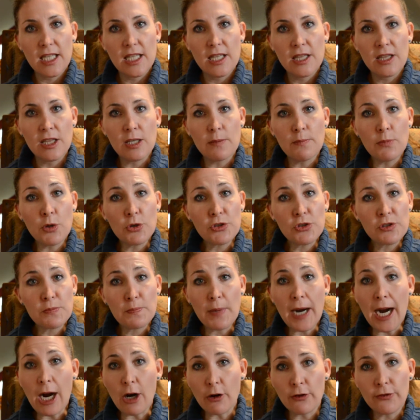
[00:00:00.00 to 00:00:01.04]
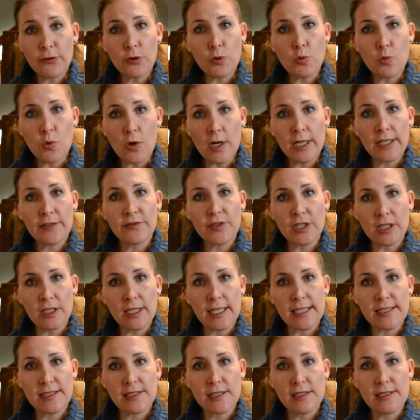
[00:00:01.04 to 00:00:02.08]
The most powerful one of the
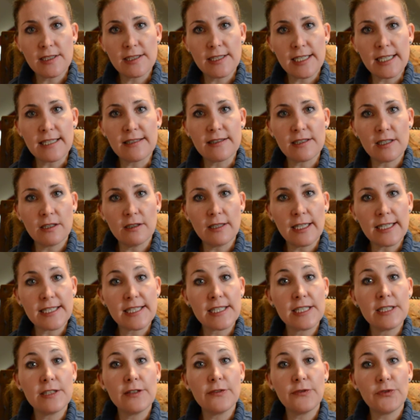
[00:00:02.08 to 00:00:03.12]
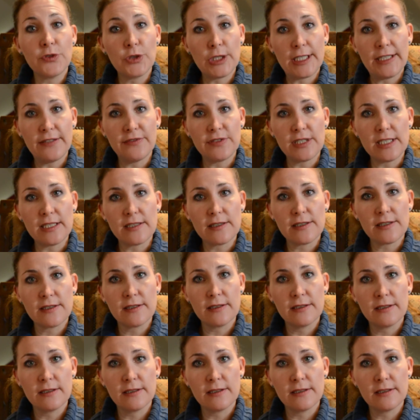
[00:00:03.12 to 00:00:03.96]
lessons is the lesson of forgiveness.